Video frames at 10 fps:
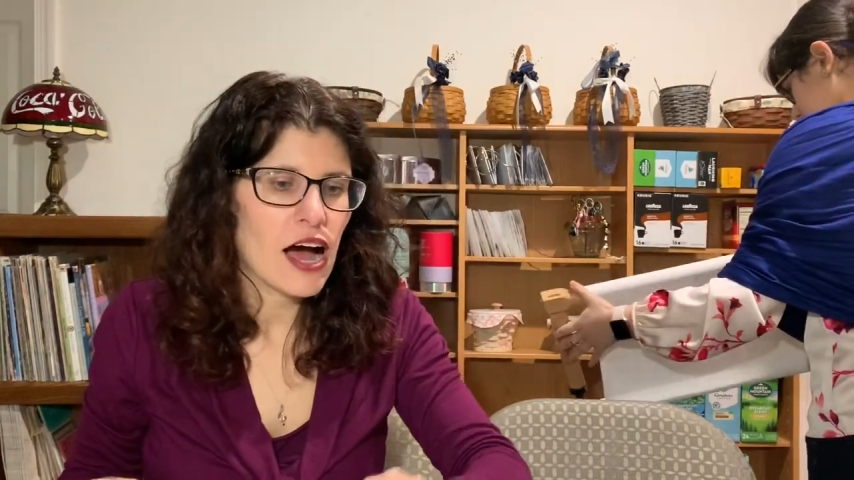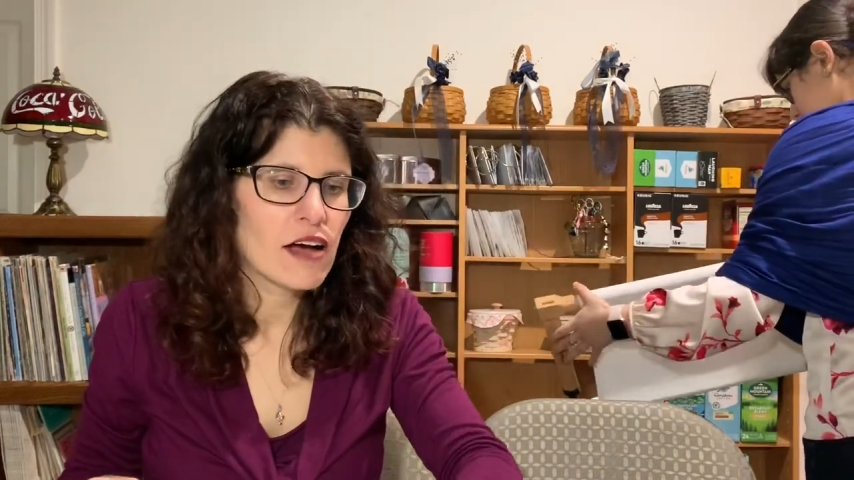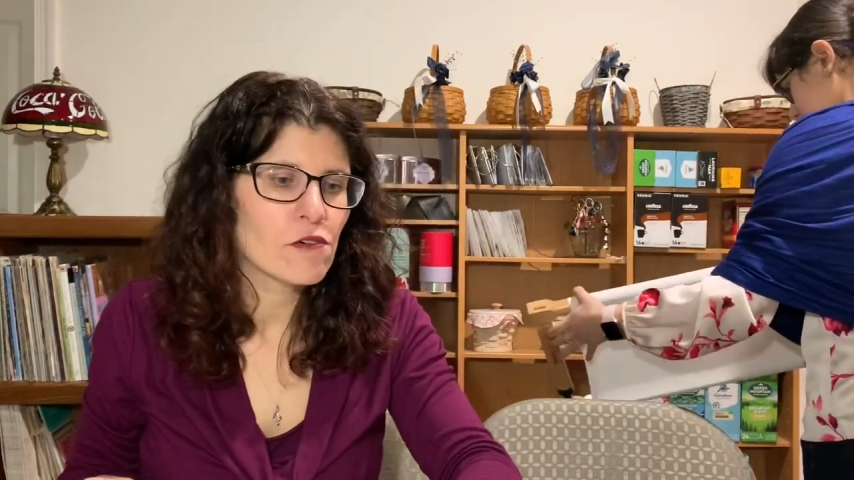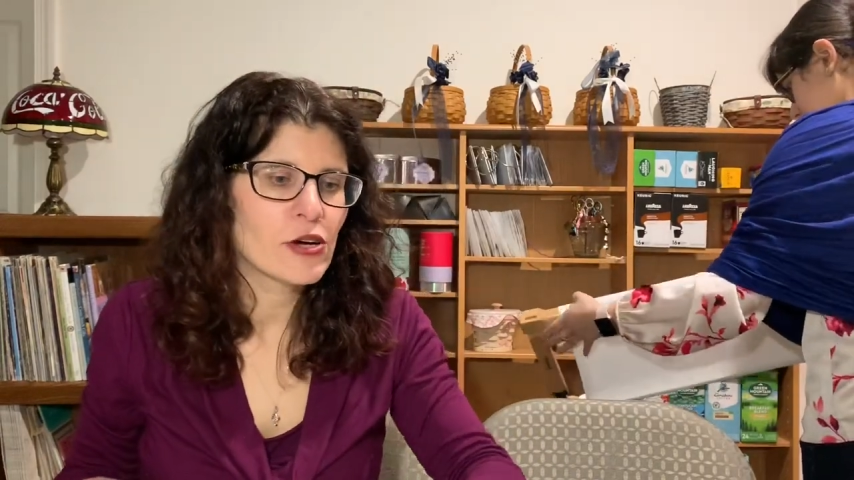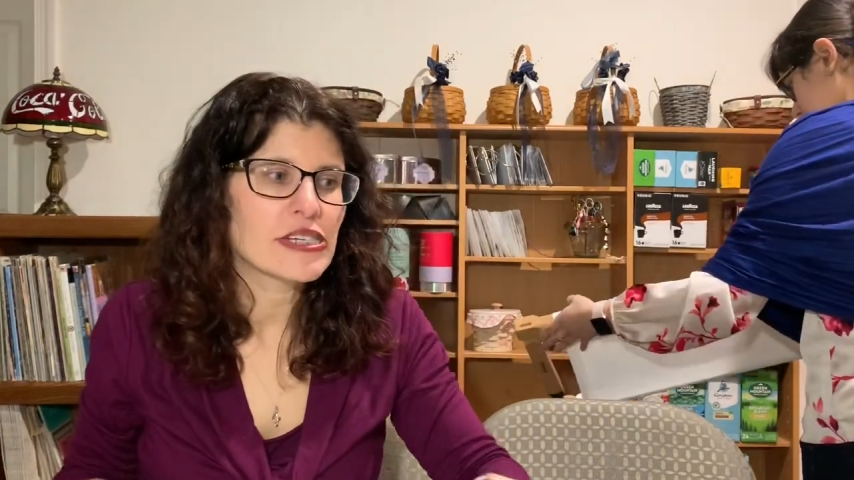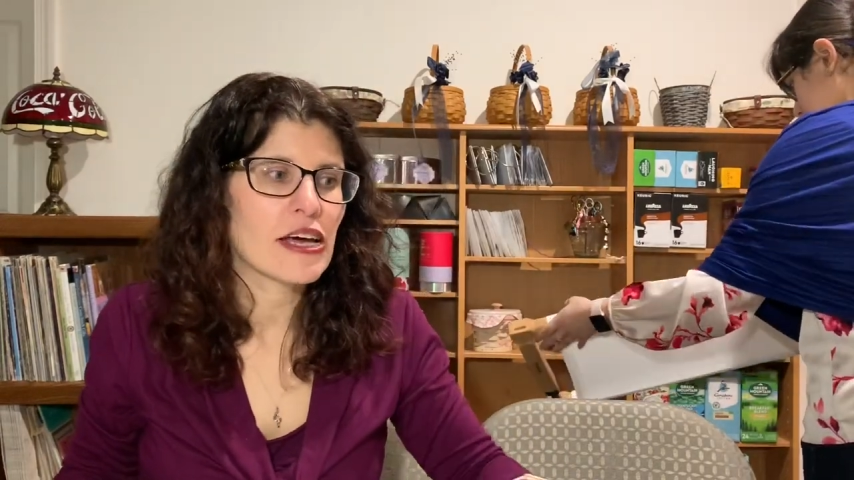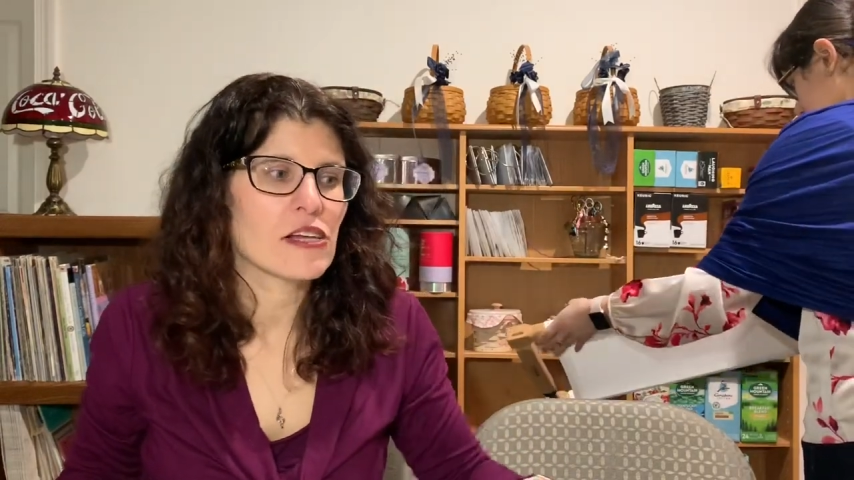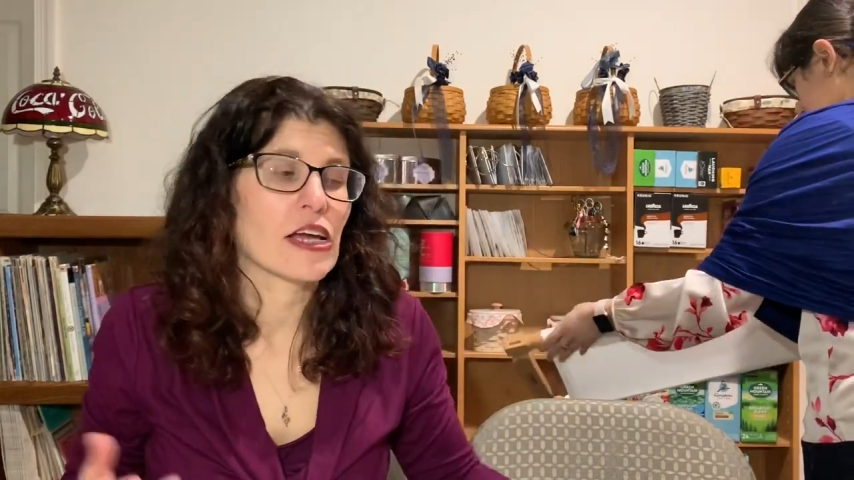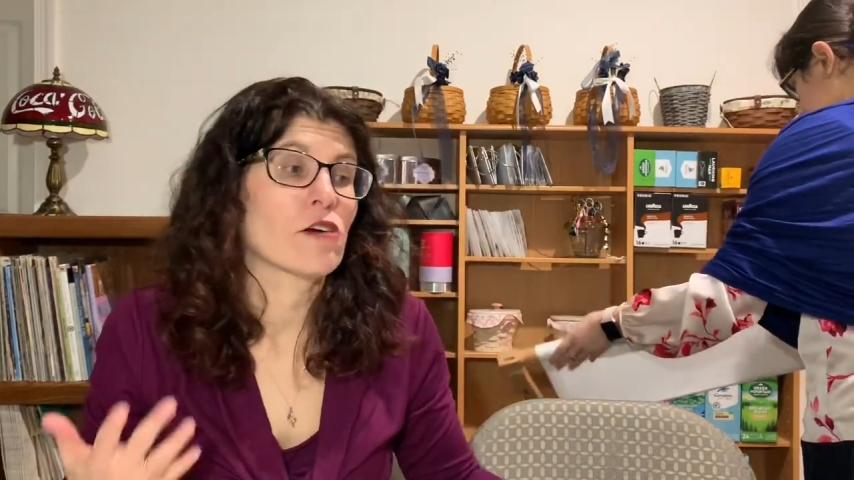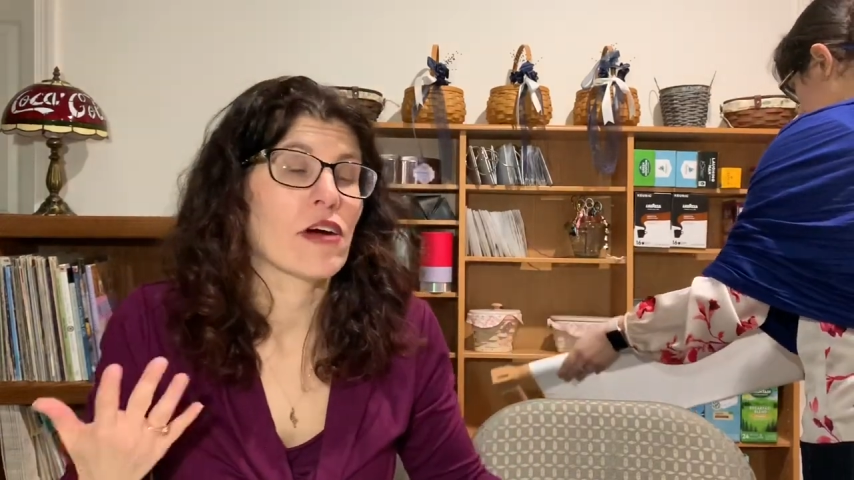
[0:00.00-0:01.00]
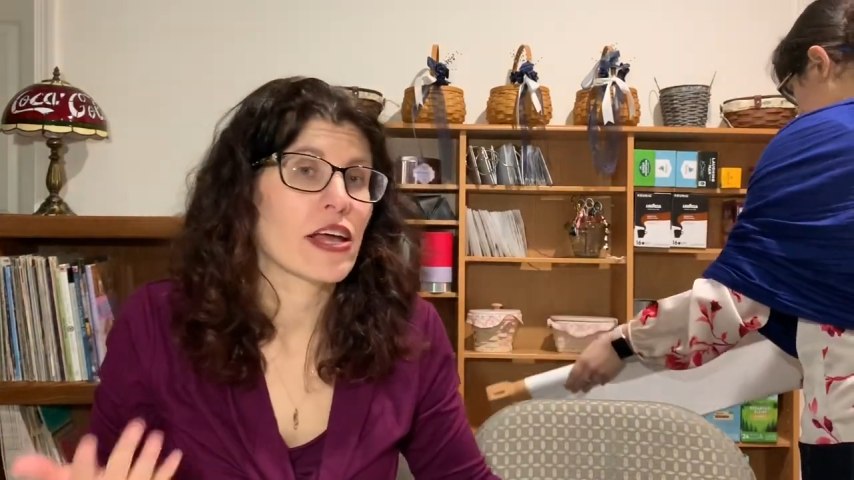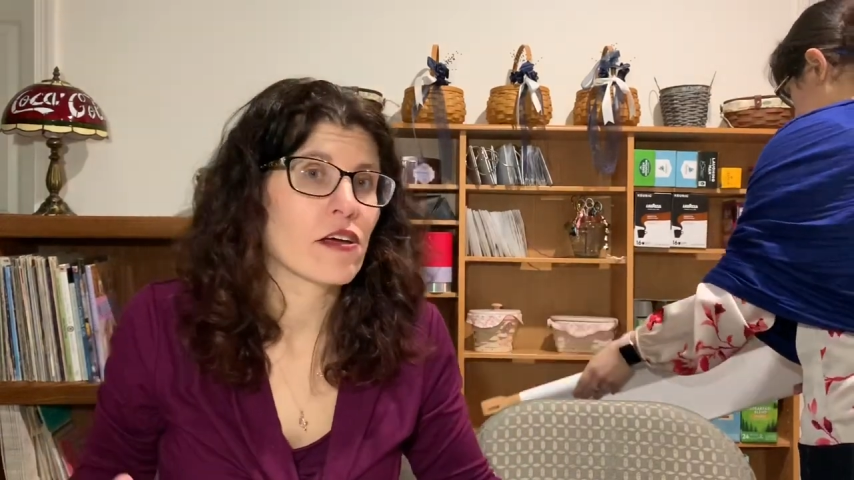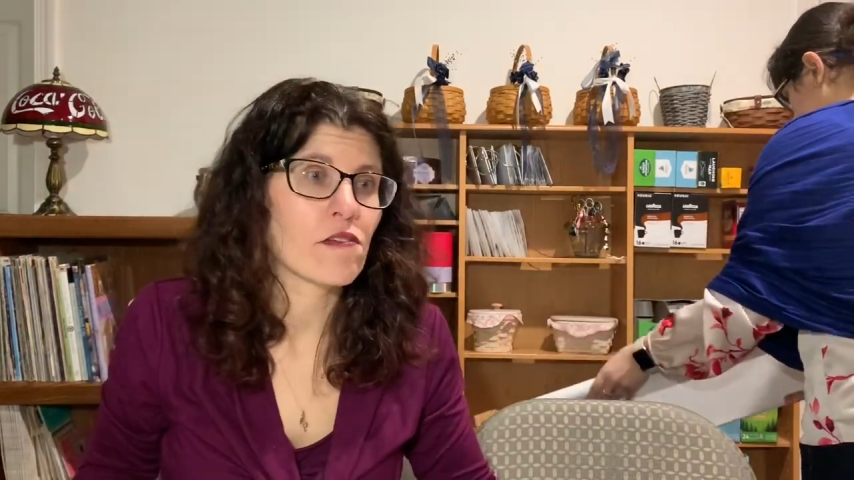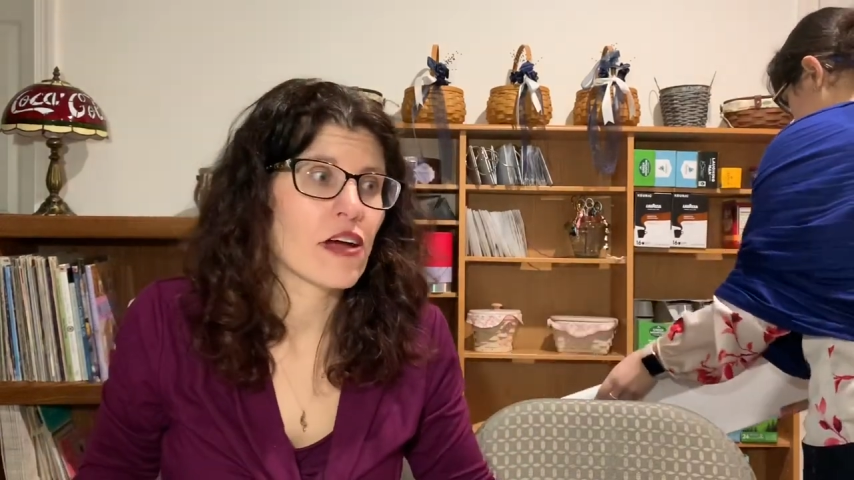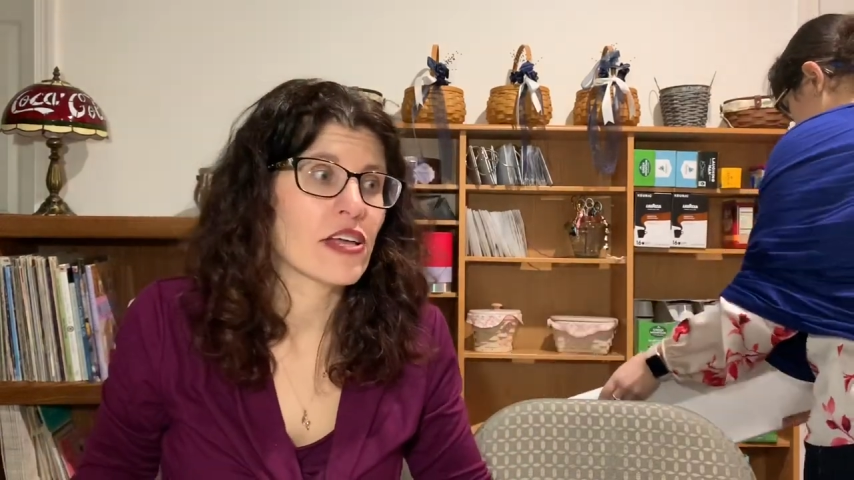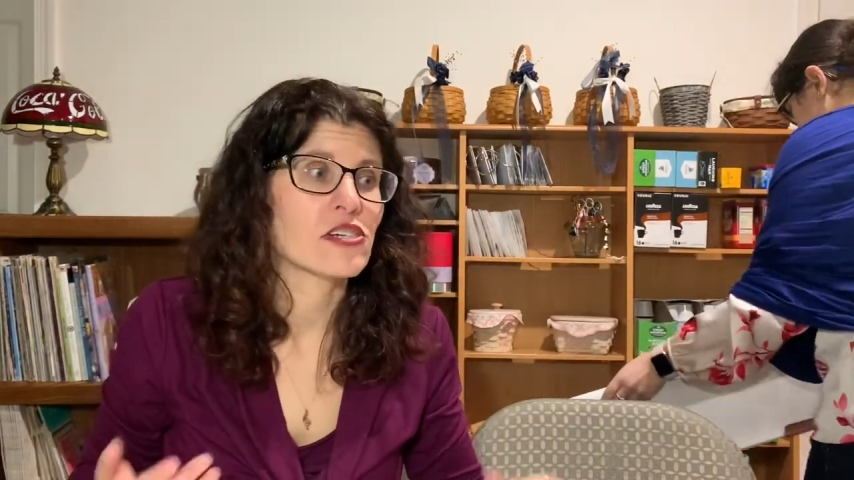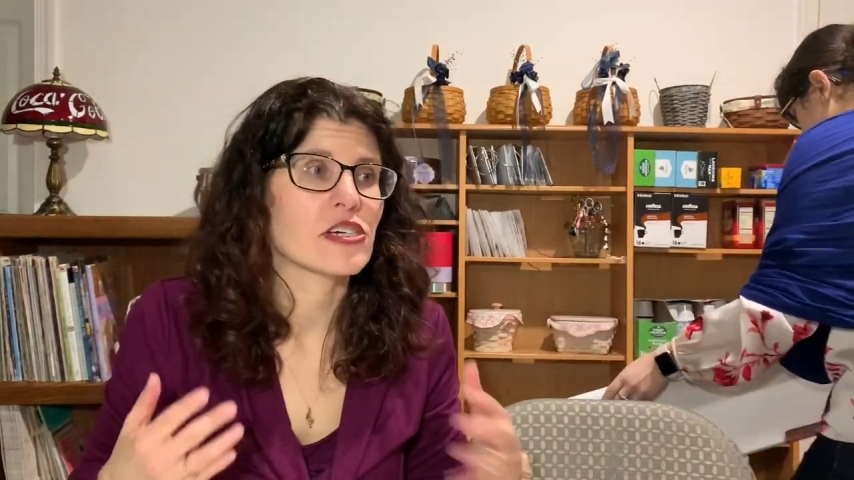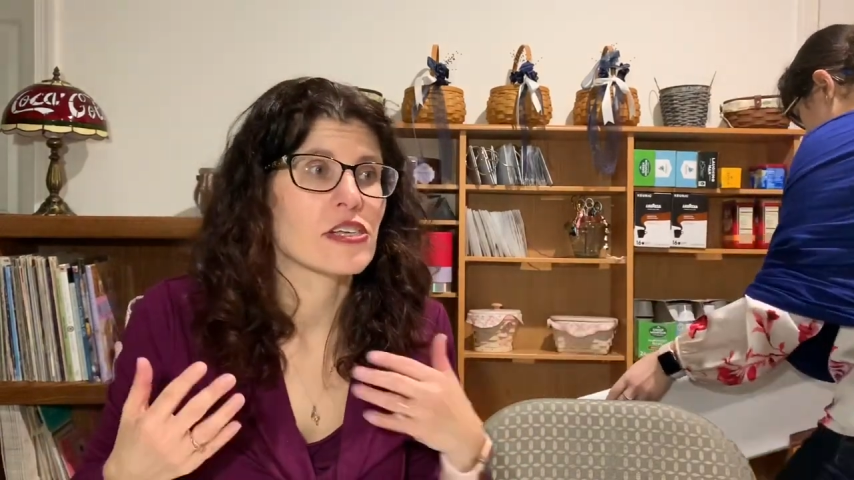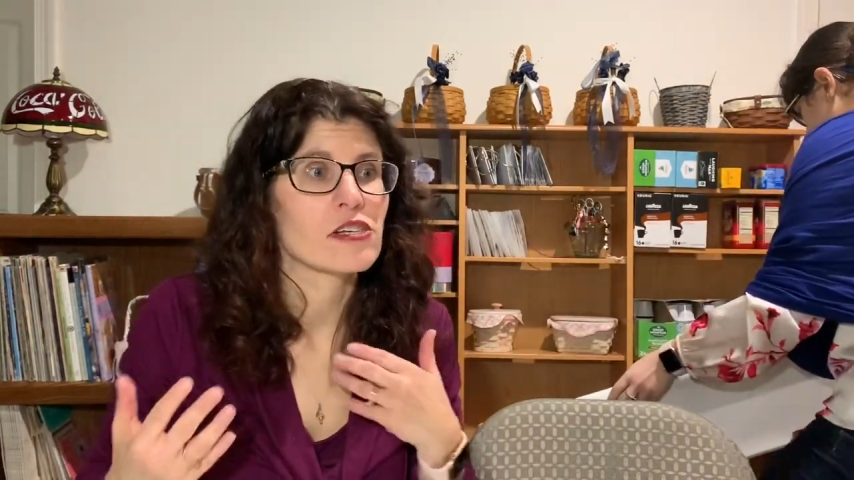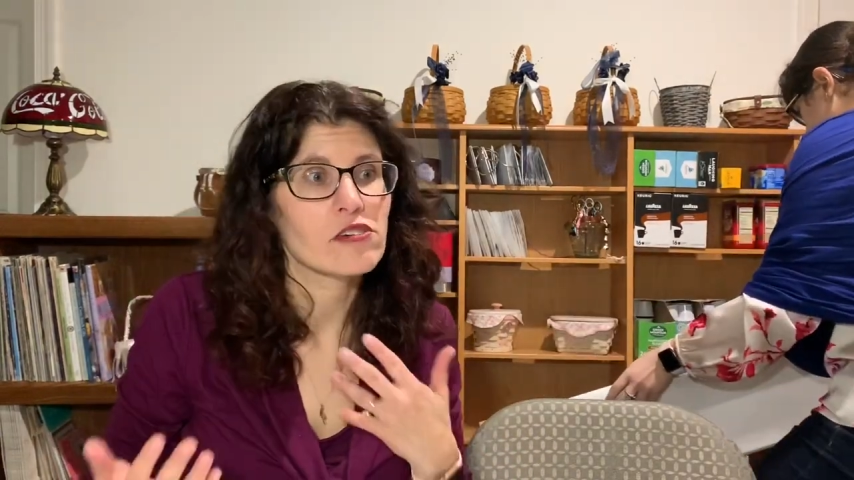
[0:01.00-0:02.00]
I've always said like Krennic thread, and she
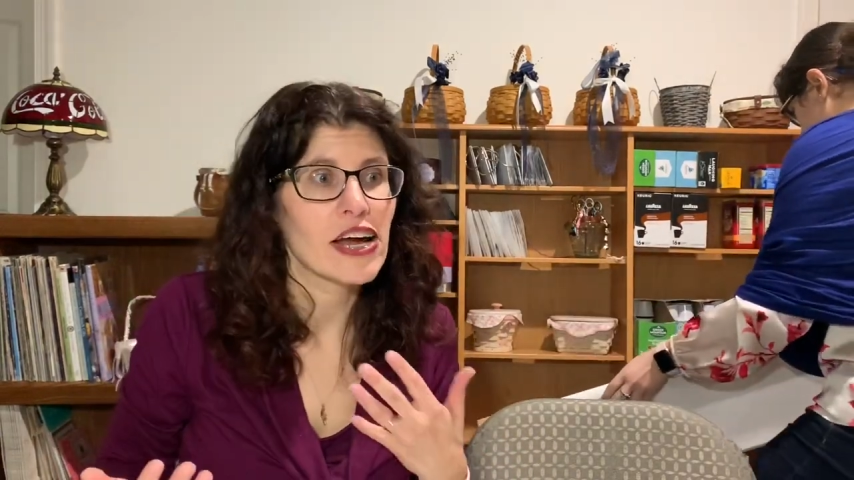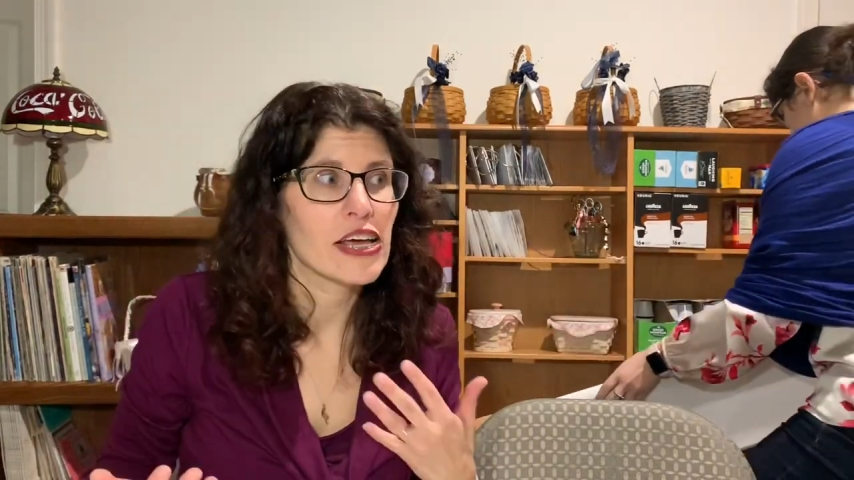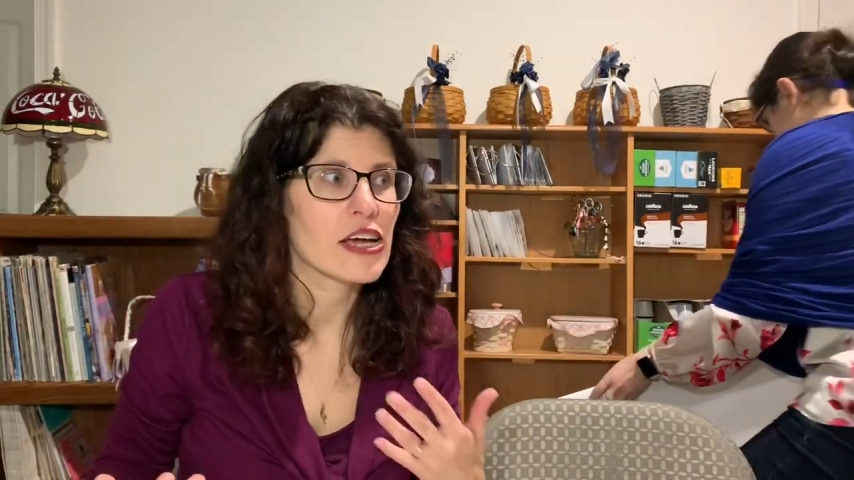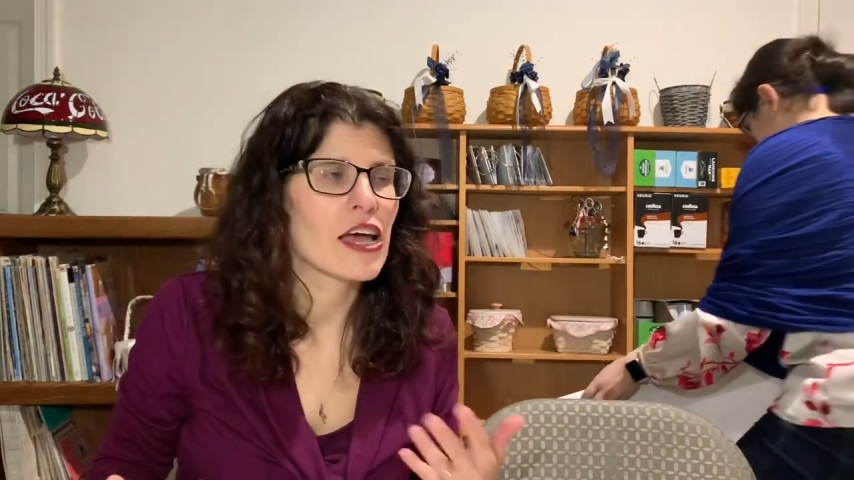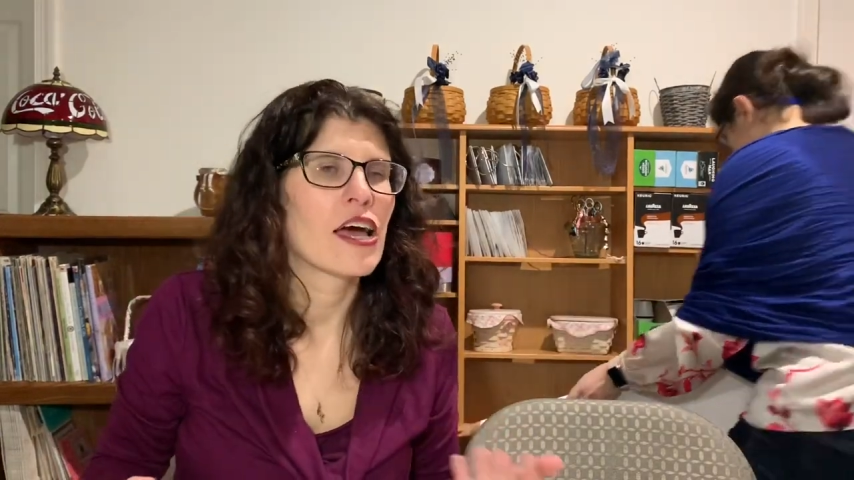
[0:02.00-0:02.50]
says Krennic.